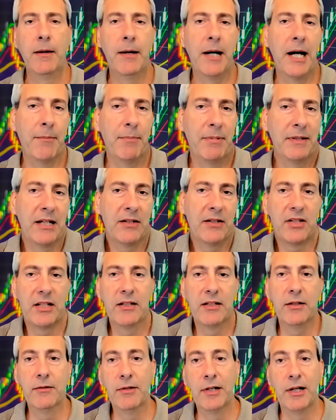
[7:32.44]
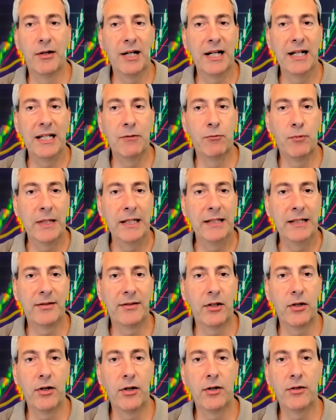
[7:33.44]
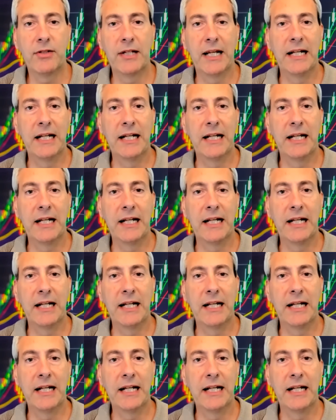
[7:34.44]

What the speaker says: potentially, any research,